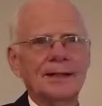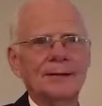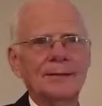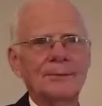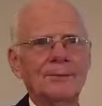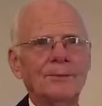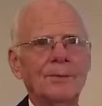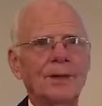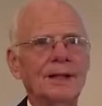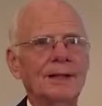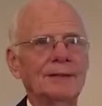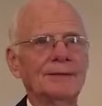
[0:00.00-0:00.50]

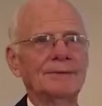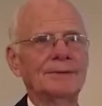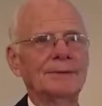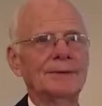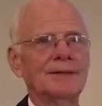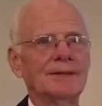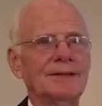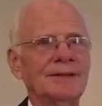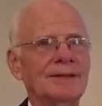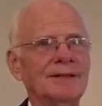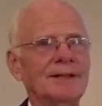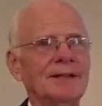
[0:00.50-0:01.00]
what
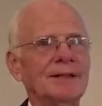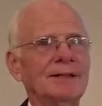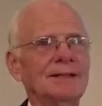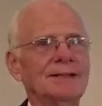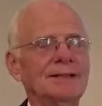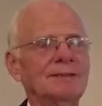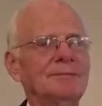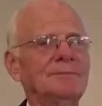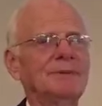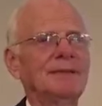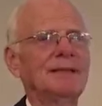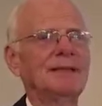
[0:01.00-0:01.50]
was going
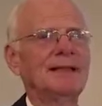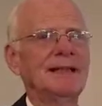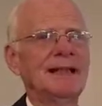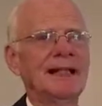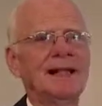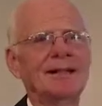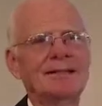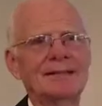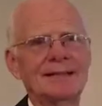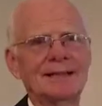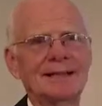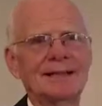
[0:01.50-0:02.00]
to be the
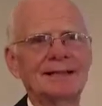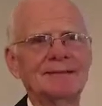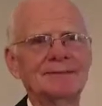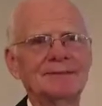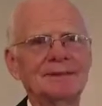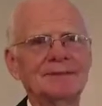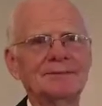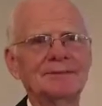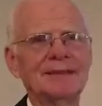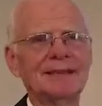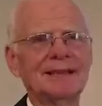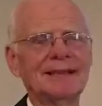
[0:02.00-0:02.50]
outcome
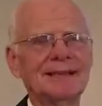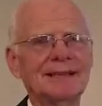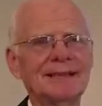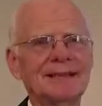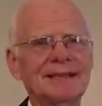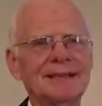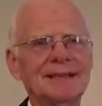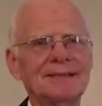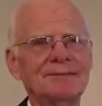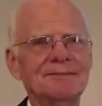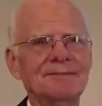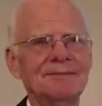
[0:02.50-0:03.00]
of
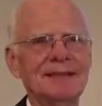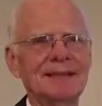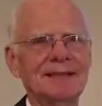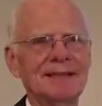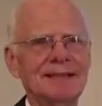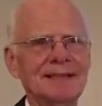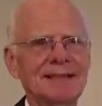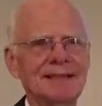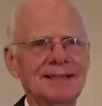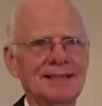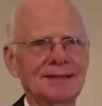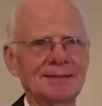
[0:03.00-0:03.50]
Jesus'
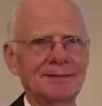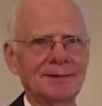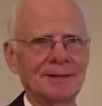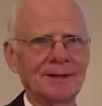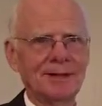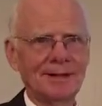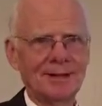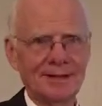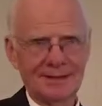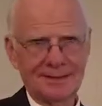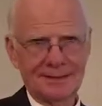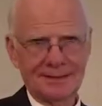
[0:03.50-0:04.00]
visit to
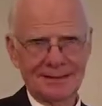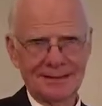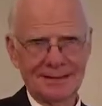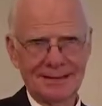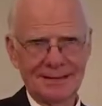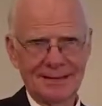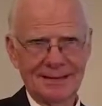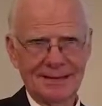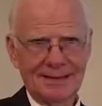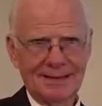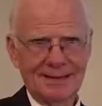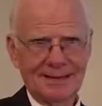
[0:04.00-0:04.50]
earth,
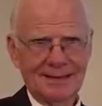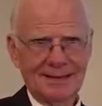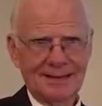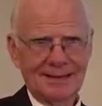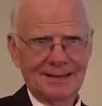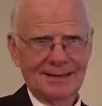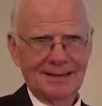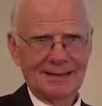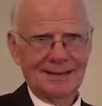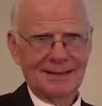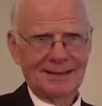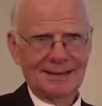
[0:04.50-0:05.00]

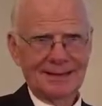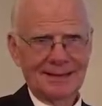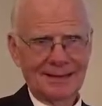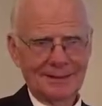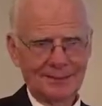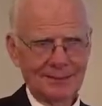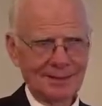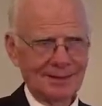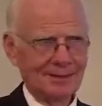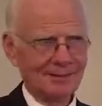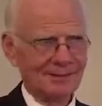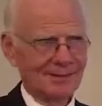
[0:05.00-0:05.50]
they
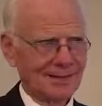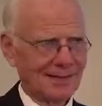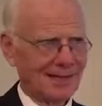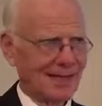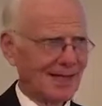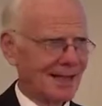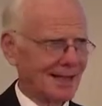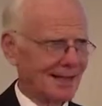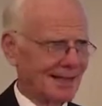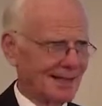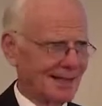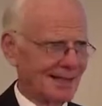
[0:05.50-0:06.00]
would have
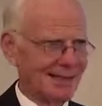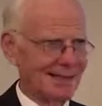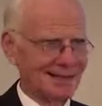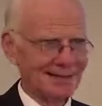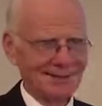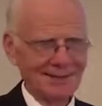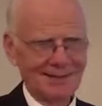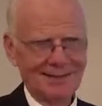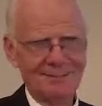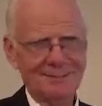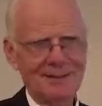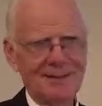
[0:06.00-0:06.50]
said, he's
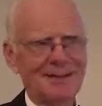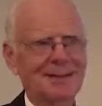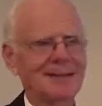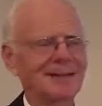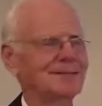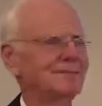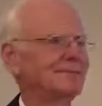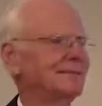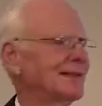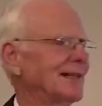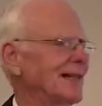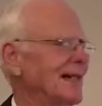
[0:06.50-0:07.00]
going to
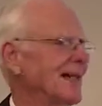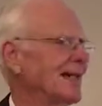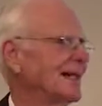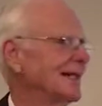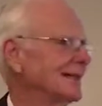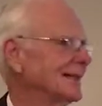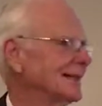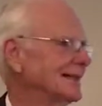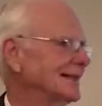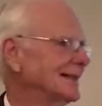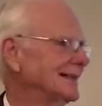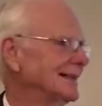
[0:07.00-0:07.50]
become
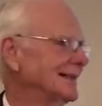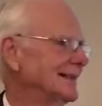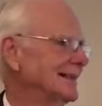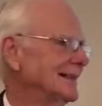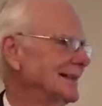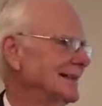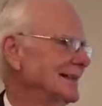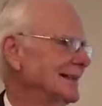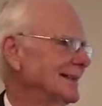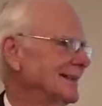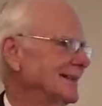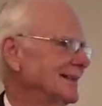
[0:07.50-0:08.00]
king.
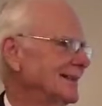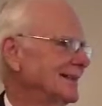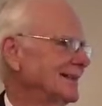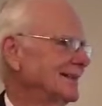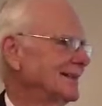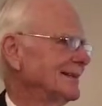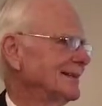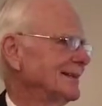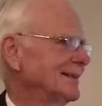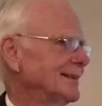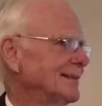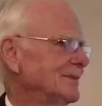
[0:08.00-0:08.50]

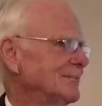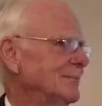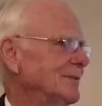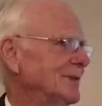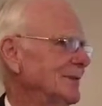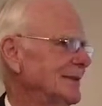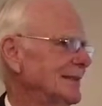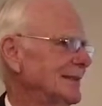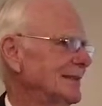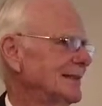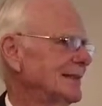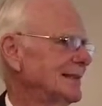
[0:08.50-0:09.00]

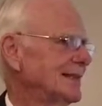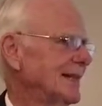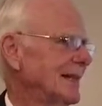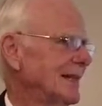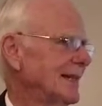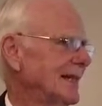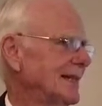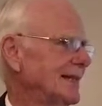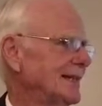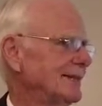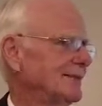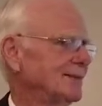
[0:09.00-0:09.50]
But
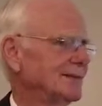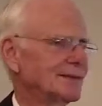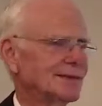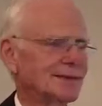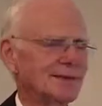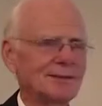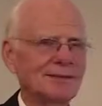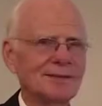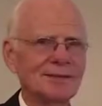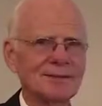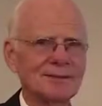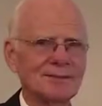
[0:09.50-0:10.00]
instead, he was
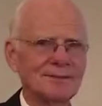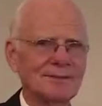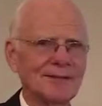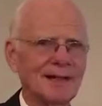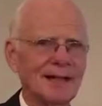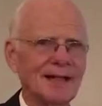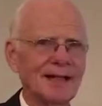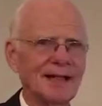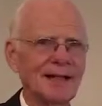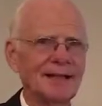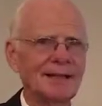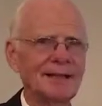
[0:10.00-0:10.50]

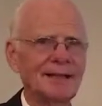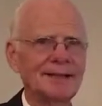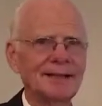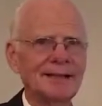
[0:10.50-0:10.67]
crucified,